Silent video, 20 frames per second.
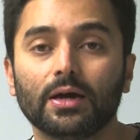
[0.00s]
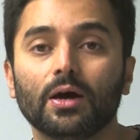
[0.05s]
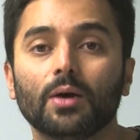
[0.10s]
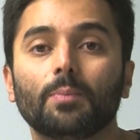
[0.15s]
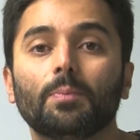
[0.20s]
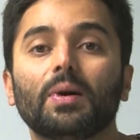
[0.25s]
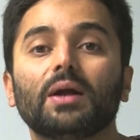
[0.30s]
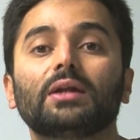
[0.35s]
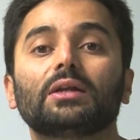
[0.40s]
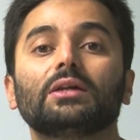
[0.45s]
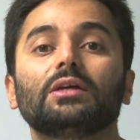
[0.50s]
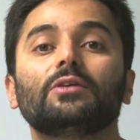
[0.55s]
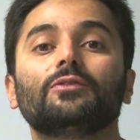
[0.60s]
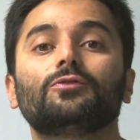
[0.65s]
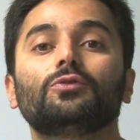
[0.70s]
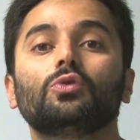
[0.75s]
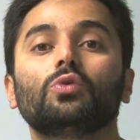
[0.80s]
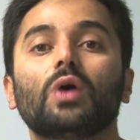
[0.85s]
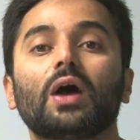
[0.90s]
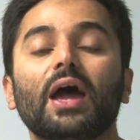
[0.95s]
But if
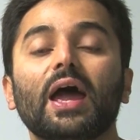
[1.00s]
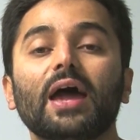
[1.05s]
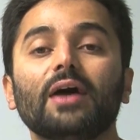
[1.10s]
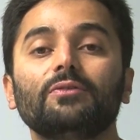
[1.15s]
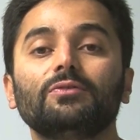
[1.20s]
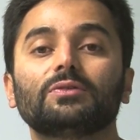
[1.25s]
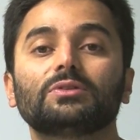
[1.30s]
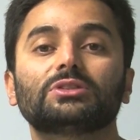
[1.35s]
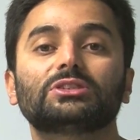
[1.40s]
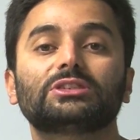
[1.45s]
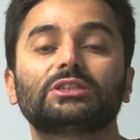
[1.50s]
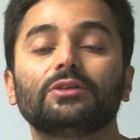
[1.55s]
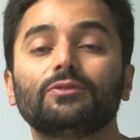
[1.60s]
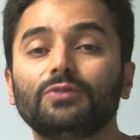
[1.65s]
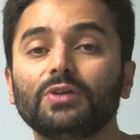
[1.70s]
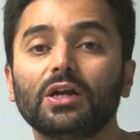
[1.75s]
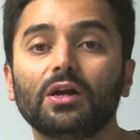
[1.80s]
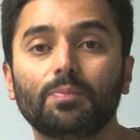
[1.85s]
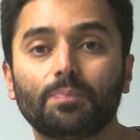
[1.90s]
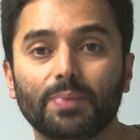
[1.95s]
you have
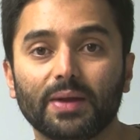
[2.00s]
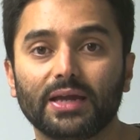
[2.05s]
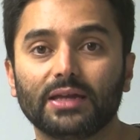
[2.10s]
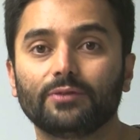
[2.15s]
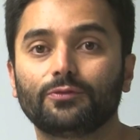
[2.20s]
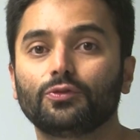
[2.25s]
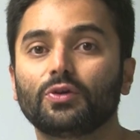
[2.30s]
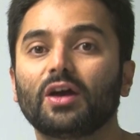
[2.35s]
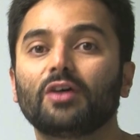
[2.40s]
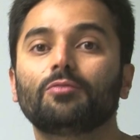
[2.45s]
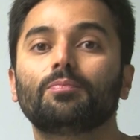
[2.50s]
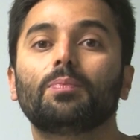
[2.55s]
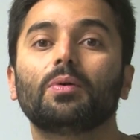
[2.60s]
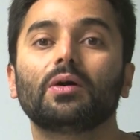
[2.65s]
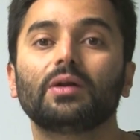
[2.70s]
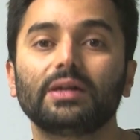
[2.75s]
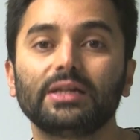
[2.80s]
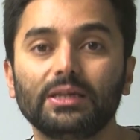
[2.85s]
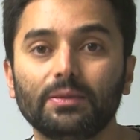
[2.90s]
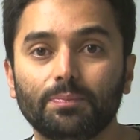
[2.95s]
severe pain, if you have
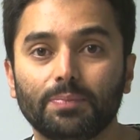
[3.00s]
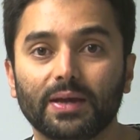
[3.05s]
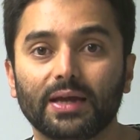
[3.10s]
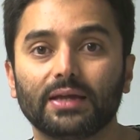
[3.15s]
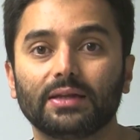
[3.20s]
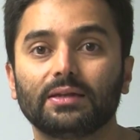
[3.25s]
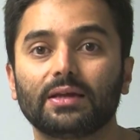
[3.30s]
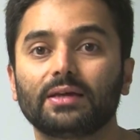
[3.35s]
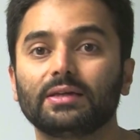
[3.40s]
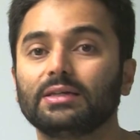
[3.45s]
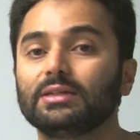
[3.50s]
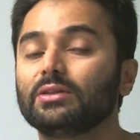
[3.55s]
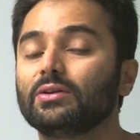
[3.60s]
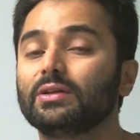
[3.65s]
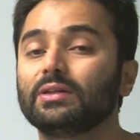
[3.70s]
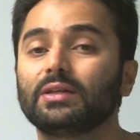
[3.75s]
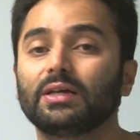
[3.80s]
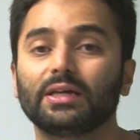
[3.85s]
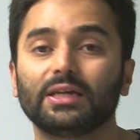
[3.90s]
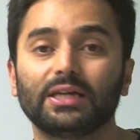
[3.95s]
burning pain, either
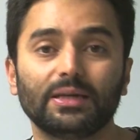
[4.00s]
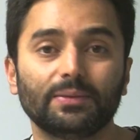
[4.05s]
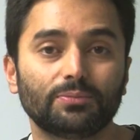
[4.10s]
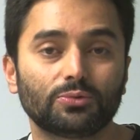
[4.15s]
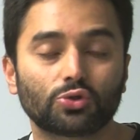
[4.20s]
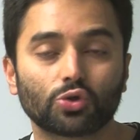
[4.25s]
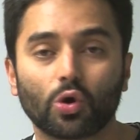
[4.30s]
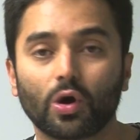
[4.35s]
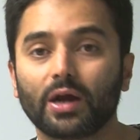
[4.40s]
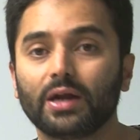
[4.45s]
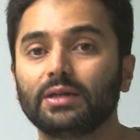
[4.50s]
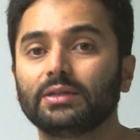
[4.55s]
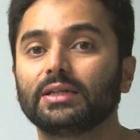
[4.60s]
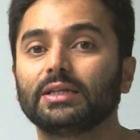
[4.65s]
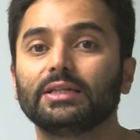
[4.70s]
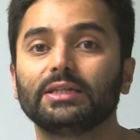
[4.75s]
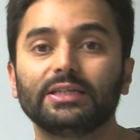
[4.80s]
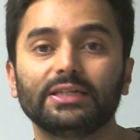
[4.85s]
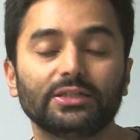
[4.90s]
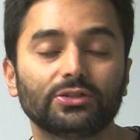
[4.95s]
in the hip joint, the
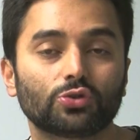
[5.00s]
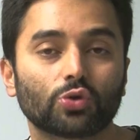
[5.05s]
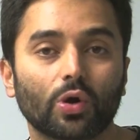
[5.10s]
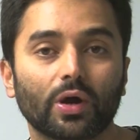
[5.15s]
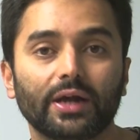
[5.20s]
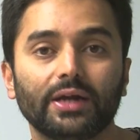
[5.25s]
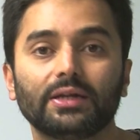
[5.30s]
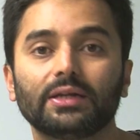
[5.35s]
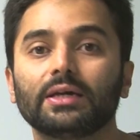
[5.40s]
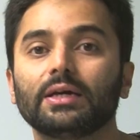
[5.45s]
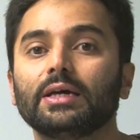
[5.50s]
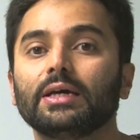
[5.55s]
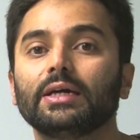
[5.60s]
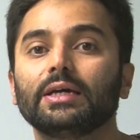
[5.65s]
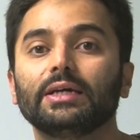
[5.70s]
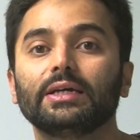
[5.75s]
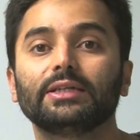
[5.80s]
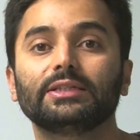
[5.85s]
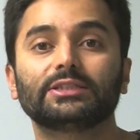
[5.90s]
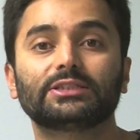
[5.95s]
knee joint,
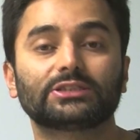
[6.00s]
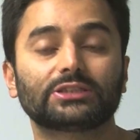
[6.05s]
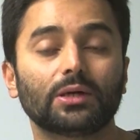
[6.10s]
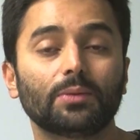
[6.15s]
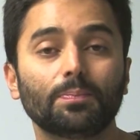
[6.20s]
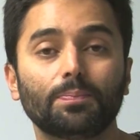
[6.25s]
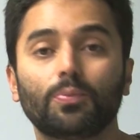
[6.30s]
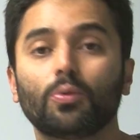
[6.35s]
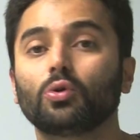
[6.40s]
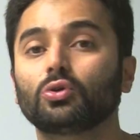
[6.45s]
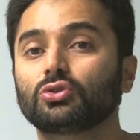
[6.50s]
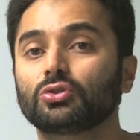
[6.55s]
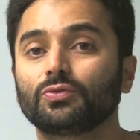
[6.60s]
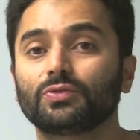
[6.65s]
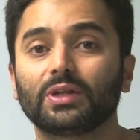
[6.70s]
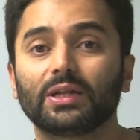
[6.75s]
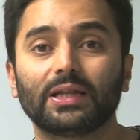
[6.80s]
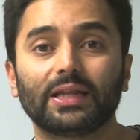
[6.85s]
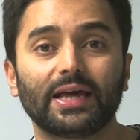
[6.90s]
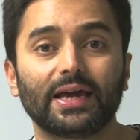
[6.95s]
in some portion of
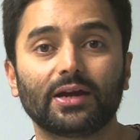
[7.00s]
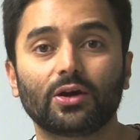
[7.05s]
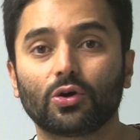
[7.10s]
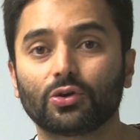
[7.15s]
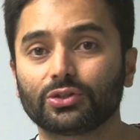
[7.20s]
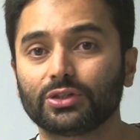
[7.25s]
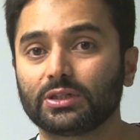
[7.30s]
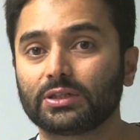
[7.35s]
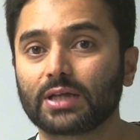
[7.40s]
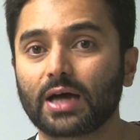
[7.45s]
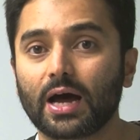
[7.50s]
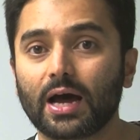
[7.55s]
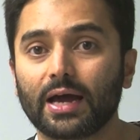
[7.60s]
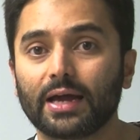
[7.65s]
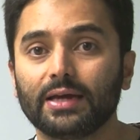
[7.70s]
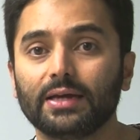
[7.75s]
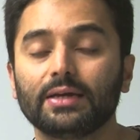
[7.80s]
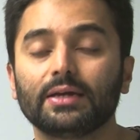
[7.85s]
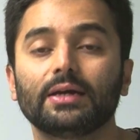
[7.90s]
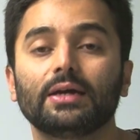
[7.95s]
the leg or the
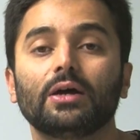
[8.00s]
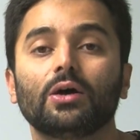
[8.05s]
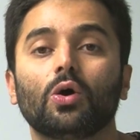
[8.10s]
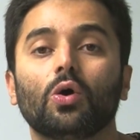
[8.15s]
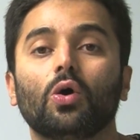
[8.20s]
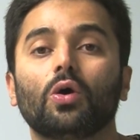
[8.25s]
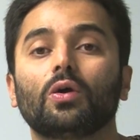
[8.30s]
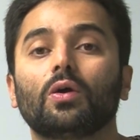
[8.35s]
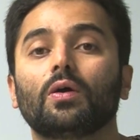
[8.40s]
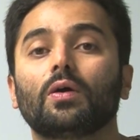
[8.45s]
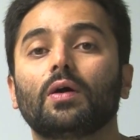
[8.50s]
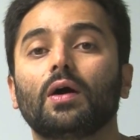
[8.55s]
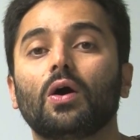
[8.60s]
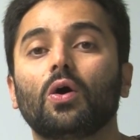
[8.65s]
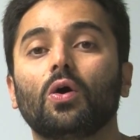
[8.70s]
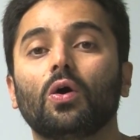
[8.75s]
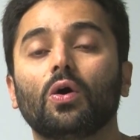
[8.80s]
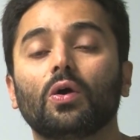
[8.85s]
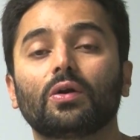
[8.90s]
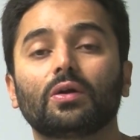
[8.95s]
thigh,
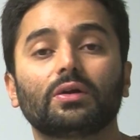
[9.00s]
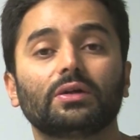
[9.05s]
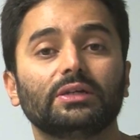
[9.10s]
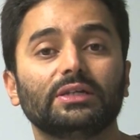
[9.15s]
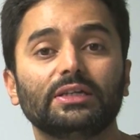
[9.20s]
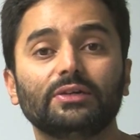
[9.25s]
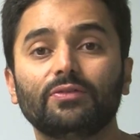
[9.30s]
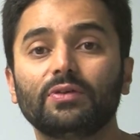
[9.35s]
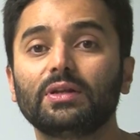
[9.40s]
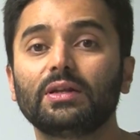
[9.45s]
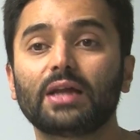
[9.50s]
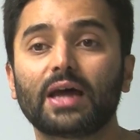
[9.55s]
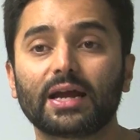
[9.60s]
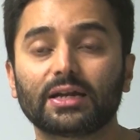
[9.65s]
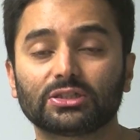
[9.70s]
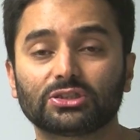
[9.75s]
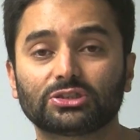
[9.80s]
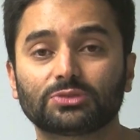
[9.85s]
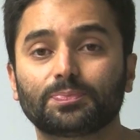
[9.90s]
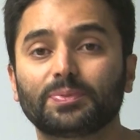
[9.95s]
or even at
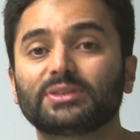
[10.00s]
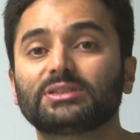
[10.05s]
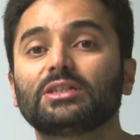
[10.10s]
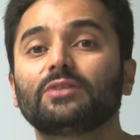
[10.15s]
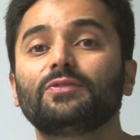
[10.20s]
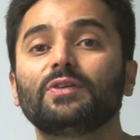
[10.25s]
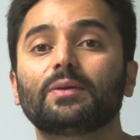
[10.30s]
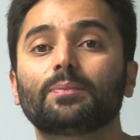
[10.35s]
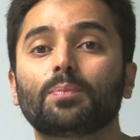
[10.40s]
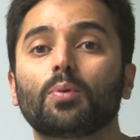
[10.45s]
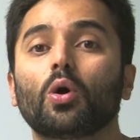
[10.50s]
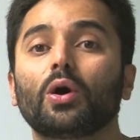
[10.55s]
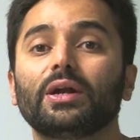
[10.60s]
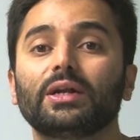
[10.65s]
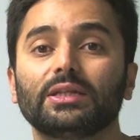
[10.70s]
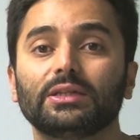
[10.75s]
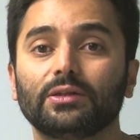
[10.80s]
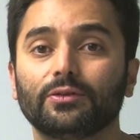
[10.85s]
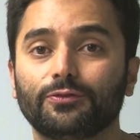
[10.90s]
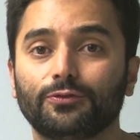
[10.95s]
a specific point
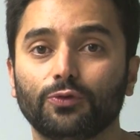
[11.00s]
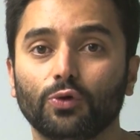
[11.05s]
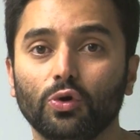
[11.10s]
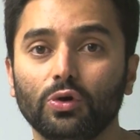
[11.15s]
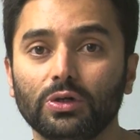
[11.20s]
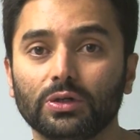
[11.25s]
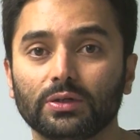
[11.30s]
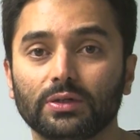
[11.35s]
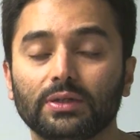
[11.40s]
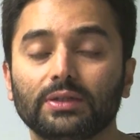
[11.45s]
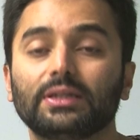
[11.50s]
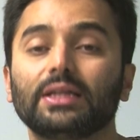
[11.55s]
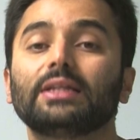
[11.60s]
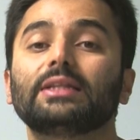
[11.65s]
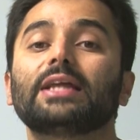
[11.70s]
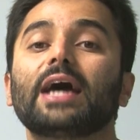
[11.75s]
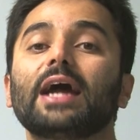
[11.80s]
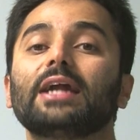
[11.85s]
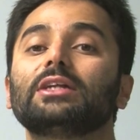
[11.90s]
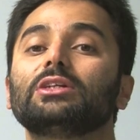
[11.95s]
in the foot, then
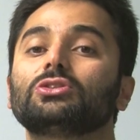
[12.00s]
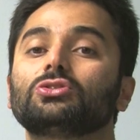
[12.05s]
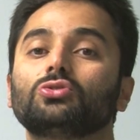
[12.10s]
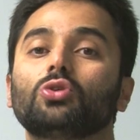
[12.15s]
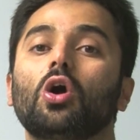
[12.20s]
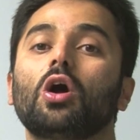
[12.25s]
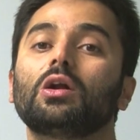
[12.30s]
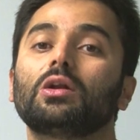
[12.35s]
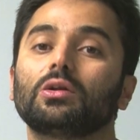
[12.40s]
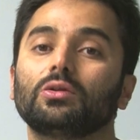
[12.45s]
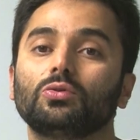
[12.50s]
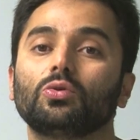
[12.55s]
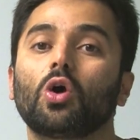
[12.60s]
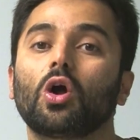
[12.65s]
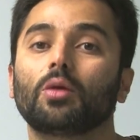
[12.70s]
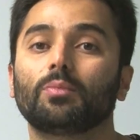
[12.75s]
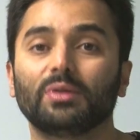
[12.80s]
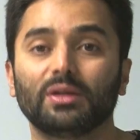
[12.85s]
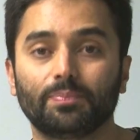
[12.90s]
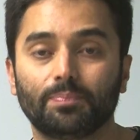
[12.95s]
that is not
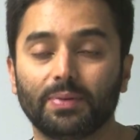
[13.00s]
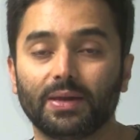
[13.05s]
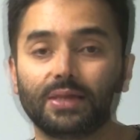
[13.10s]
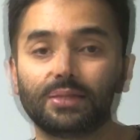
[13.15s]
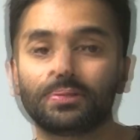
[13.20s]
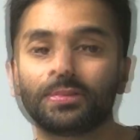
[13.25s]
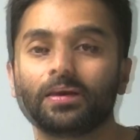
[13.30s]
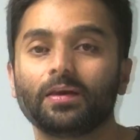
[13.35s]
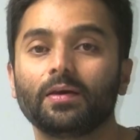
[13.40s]
normal pain.